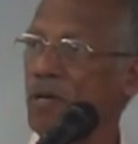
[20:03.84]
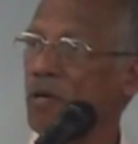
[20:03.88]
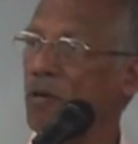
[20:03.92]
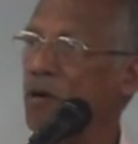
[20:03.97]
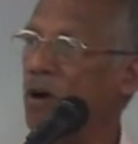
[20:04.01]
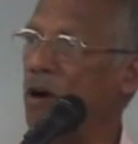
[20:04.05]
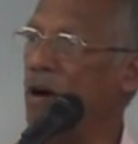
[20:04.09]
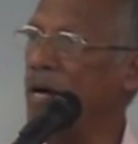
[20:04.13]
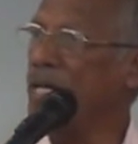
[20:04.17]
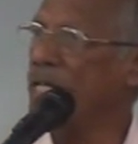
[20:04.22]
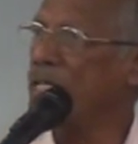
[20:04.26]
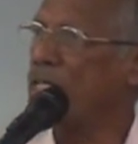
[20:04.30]

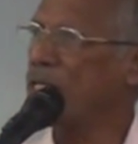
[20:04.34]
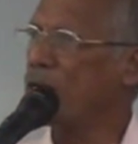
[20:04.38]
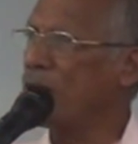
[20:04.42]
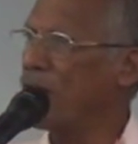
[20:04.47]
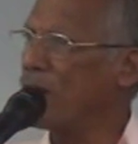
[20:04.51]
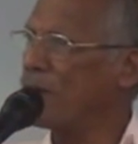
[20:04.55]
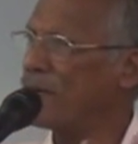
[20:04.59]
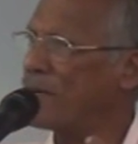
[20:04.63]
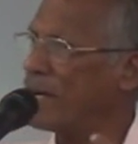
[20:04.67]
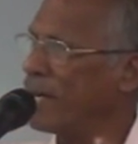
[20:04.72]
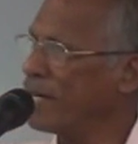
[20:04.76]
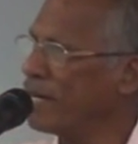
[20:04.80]
God is
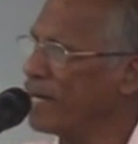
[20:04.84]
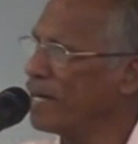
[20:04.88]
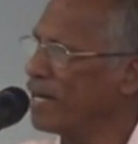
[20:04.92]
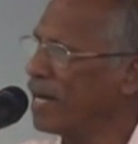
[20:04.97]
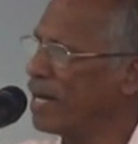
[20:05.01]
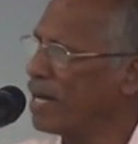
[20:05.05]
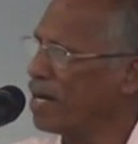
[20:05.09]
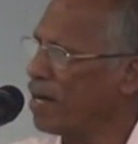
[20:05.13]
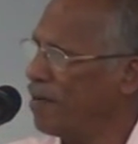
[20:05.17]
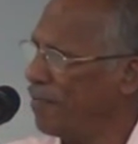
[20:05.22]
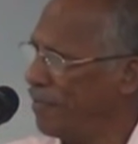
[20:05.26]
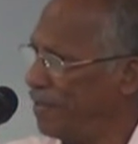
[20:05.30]
not taking
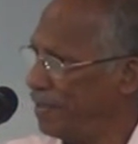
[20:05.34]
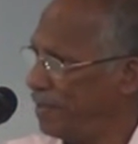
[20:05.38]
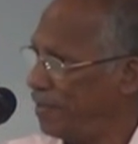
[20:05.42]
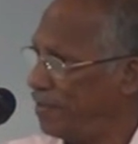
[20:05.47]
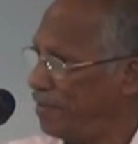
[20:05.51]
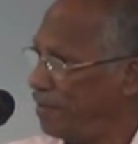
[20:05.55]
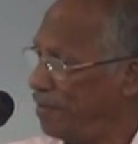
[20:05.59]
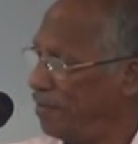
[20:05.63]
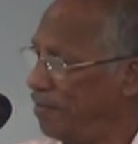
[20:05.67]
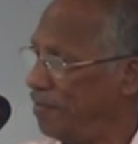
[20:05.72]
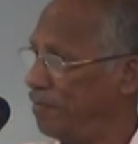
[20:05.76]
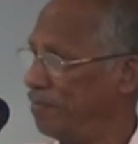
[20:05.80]
care of
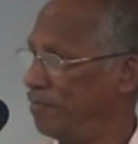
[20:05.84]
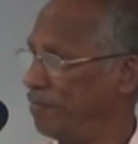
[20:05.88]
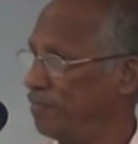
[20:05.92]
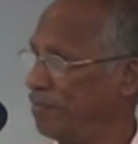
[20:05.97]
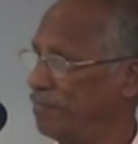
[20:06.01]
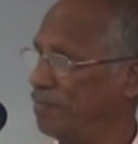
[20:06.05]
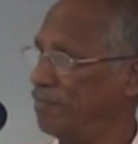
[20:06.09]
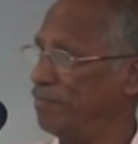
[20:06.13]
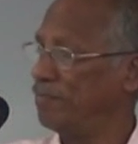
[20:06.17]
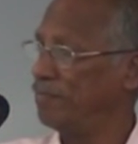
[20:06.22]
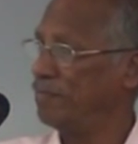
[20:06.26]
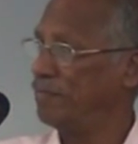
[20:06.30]
us.
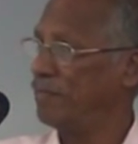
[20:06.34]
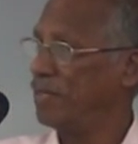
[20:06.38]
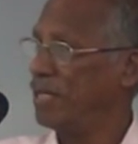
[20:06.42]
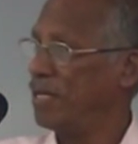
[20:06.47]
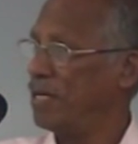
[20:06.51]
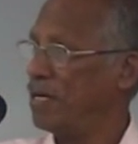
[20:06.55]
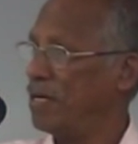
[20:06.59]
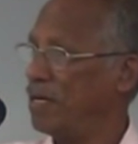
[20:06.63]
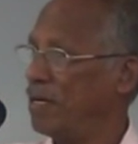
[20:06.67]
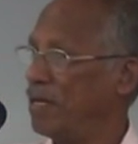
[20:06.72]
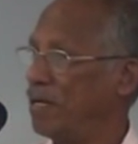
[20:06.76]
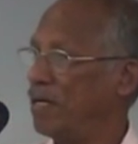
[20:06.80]

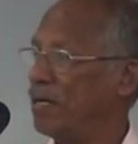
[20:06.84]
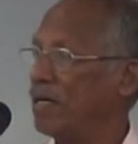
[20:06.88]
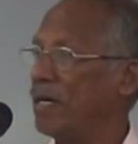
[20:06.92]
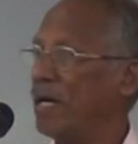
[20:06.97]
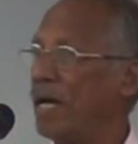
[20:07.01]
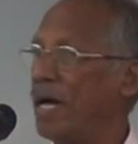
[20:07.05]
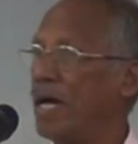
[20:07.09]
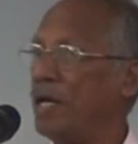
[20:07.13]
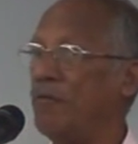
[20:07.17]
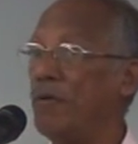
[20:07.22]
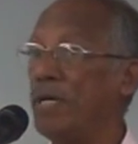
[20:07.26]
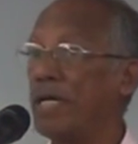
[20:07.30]

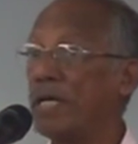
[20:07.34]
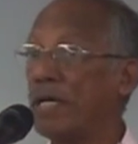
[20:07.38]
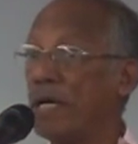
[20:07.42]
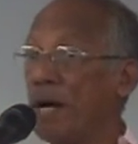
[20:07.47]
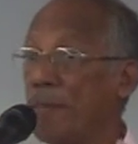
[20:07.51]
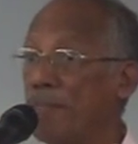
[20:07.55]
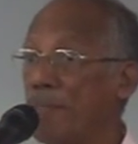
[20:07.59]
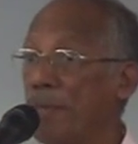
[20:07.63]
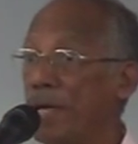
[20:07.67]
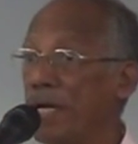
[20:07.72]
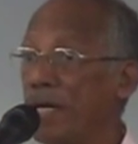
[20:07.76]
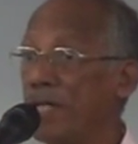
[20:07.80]
And we
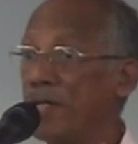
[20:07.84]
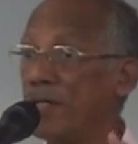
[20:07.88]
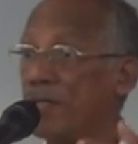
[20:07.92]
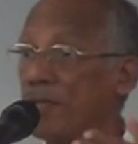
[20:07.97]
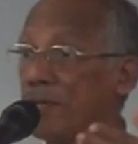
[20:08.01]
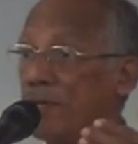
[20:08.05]
complain